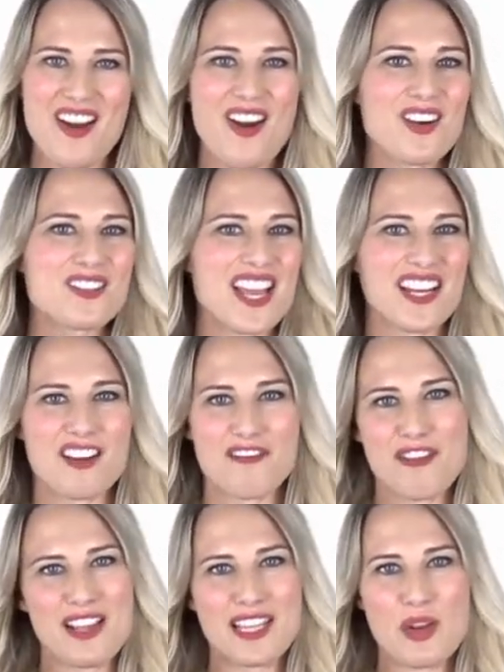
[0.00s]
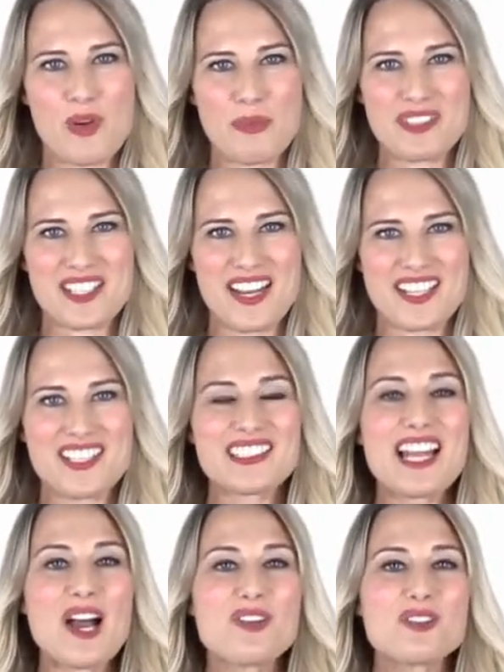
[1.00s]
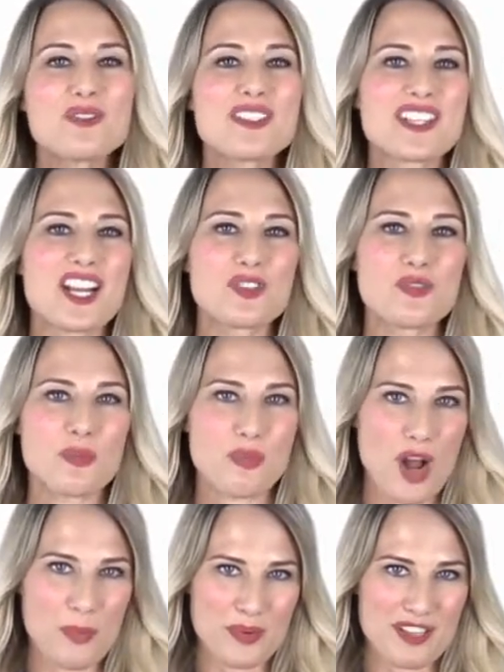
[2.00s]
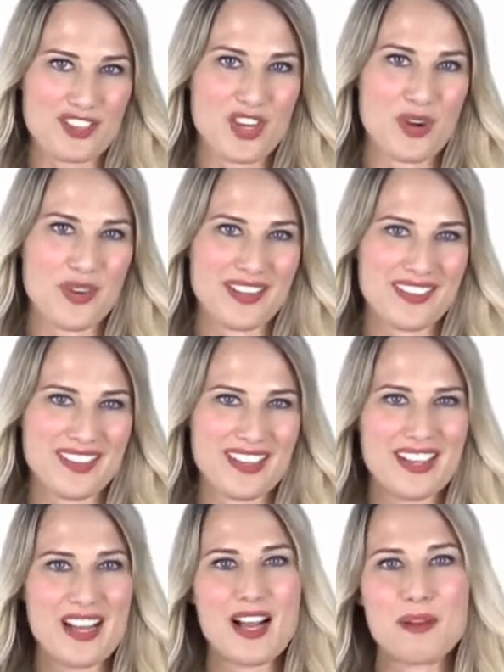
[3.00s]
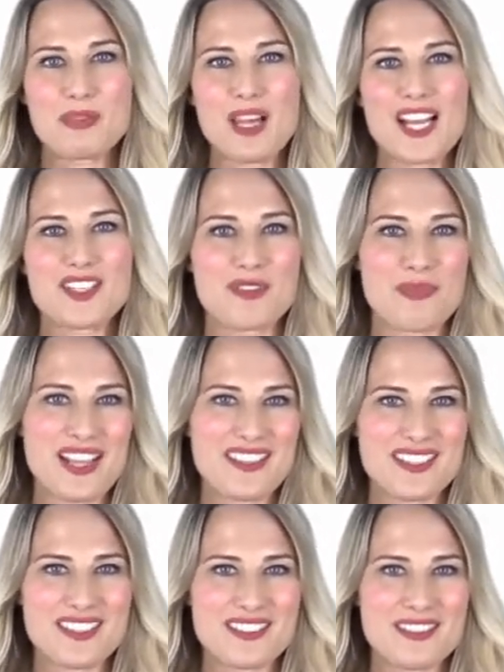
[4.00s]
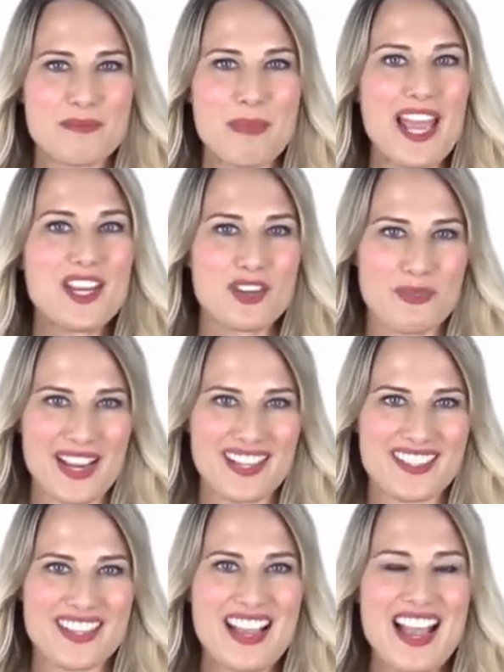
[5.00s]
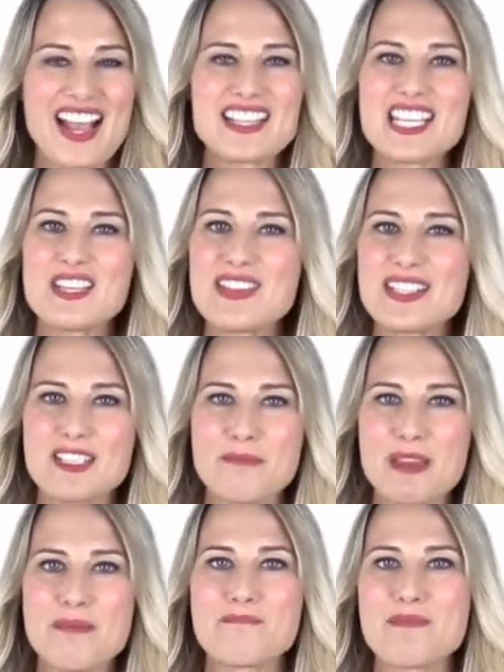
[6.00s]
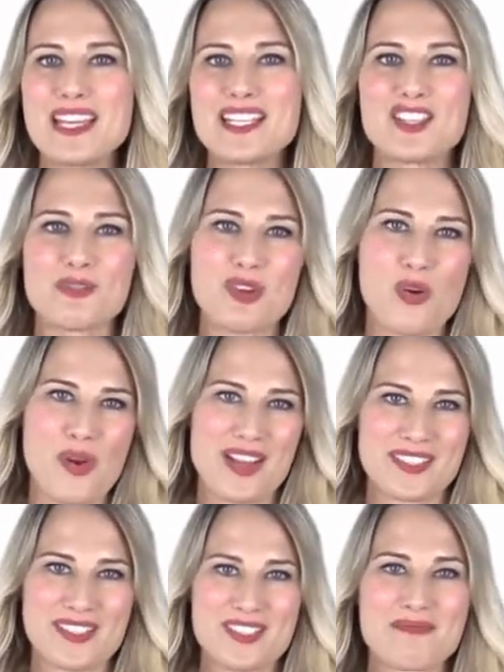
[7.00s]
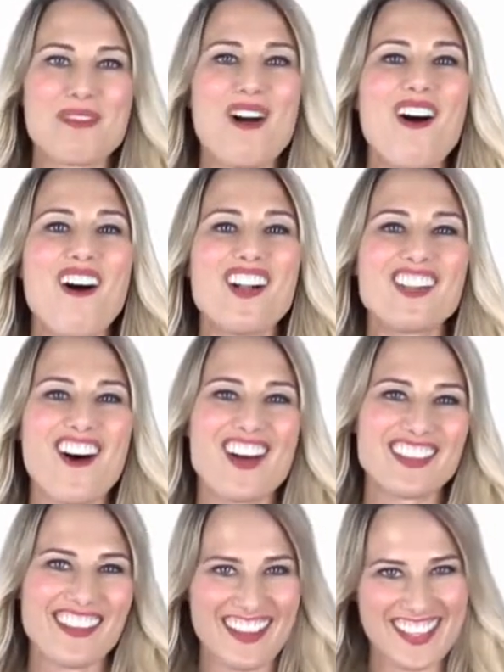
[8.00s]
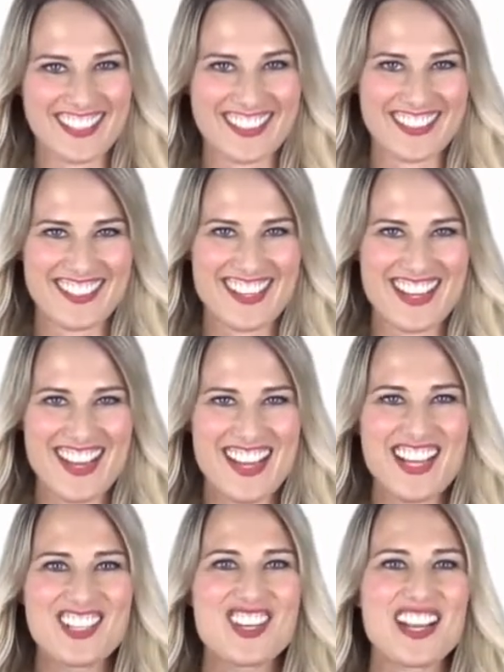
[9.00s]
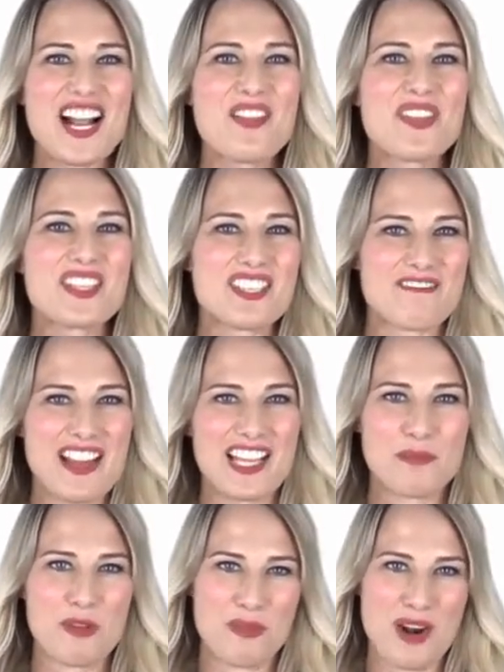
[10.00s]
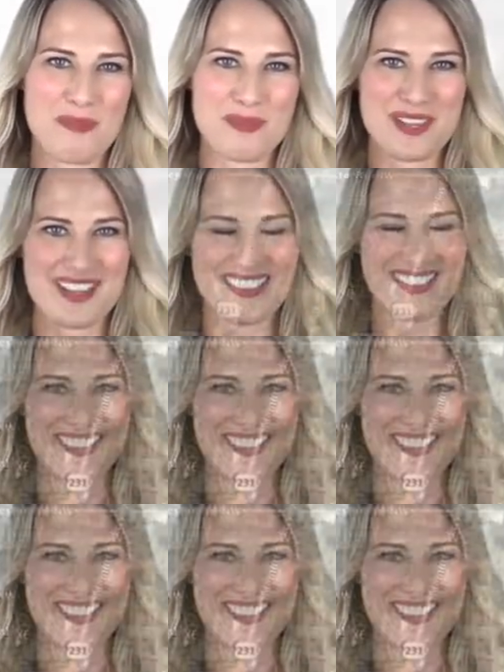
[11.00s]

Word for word: Our tenant-friendly website allows you to schedule a property showing, apply to rent, pay your rent, and even submit maintenance requests, all online. Check out this available property.